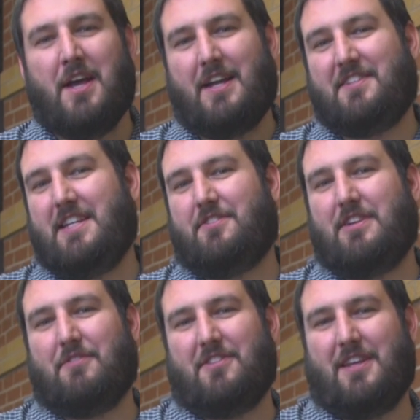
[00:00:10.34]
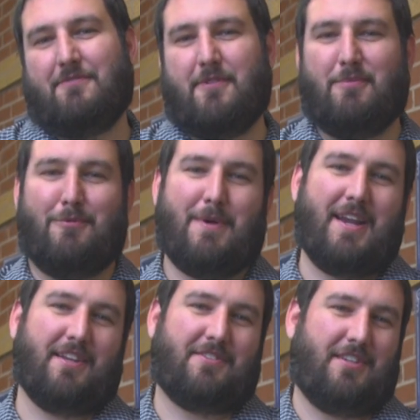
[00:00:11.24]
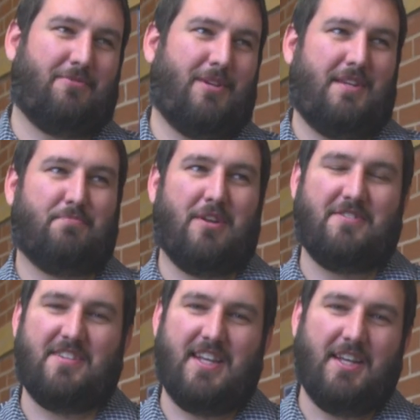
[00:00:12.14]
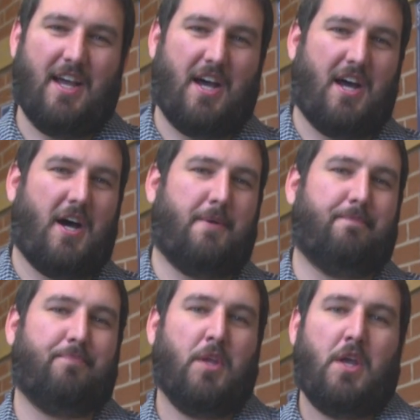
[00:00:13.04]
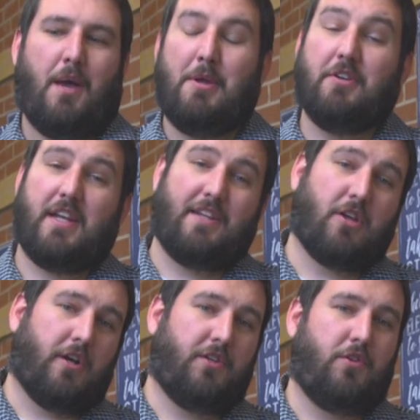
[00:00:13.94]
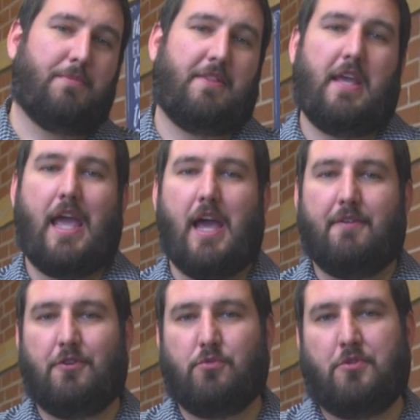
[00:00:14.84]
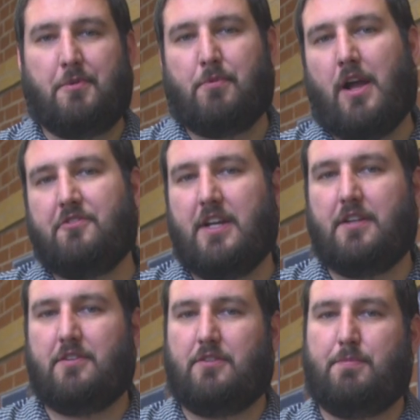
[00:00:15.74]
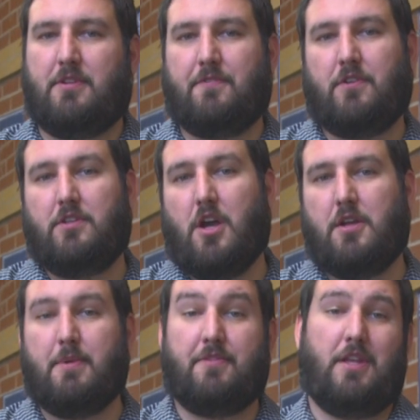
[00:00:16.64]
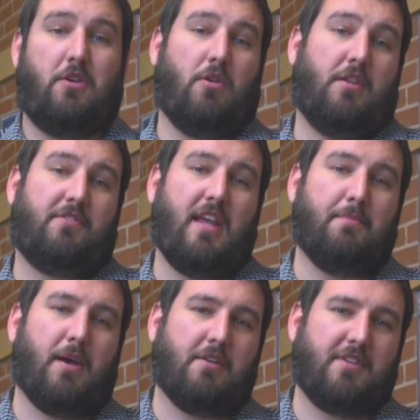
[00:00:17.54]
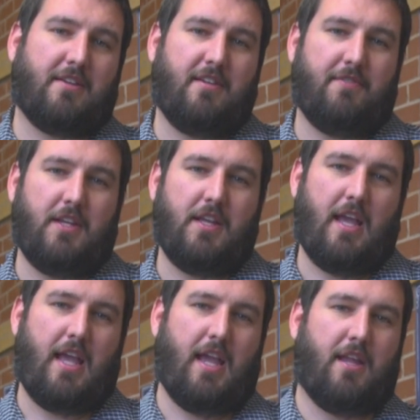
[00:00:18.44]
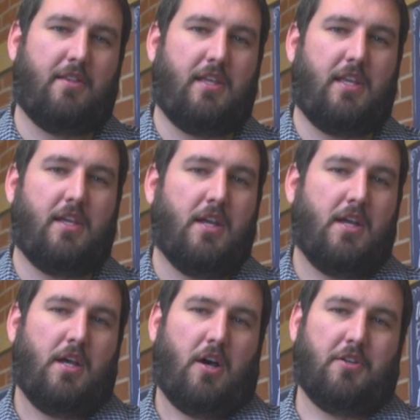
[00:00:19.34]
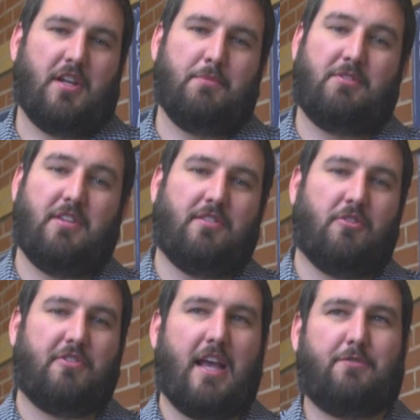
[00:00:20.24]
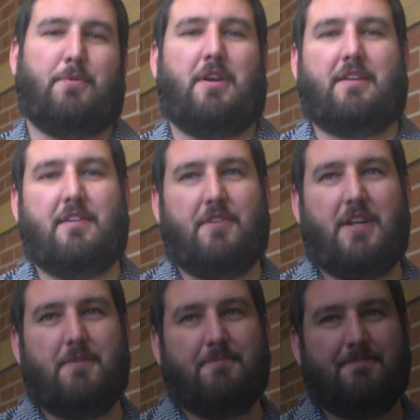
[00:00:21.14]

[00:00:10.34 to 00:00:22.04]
I teach everything from robotics to 3D printing. I'm here today talking to you about the AI for Georgia project, specifically talking about the Neuron Sandbox activity and the Autonomous Sensors Expert activity.